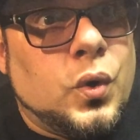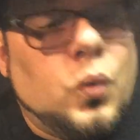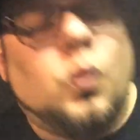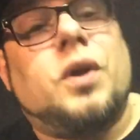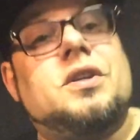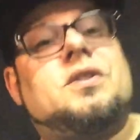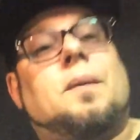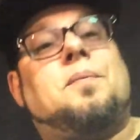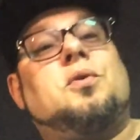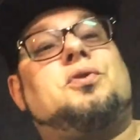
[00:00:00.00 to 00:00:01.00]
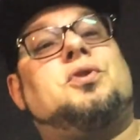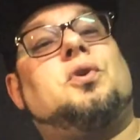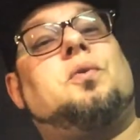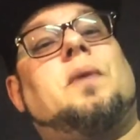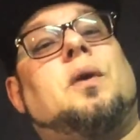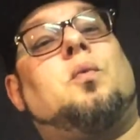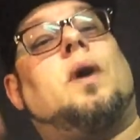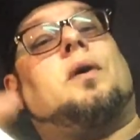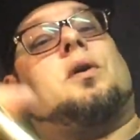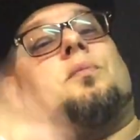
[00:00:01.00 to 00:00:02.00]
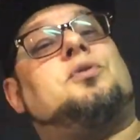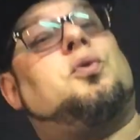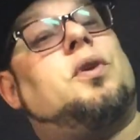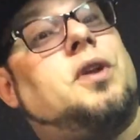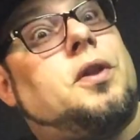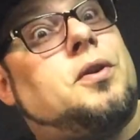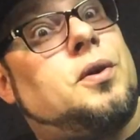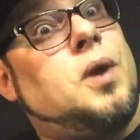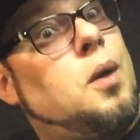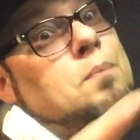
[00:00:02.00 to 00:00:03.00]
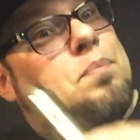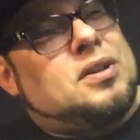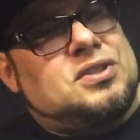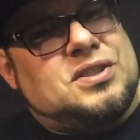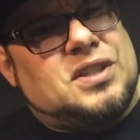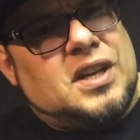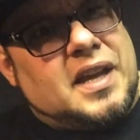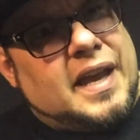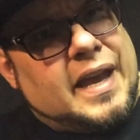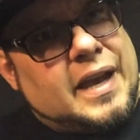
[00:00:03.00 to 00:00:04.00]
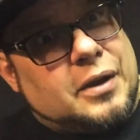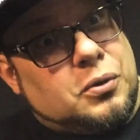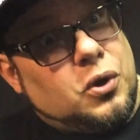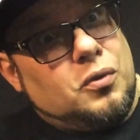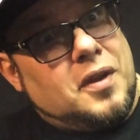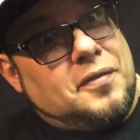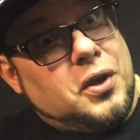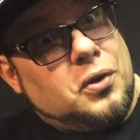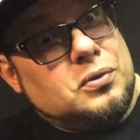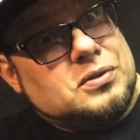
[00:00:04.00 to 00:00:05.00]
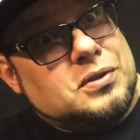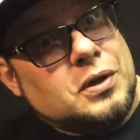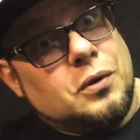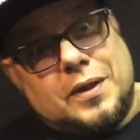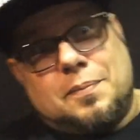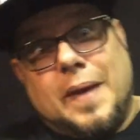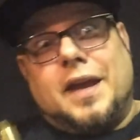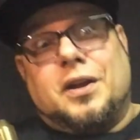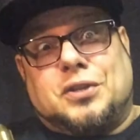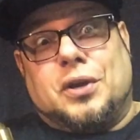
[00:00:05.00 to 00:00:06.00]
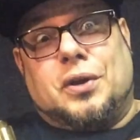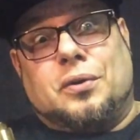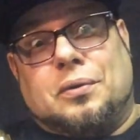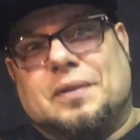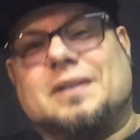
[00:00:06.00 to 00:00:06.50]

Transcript: What is up, YouTube, and welcome to another Busta and Crew Reviews with me, a dude,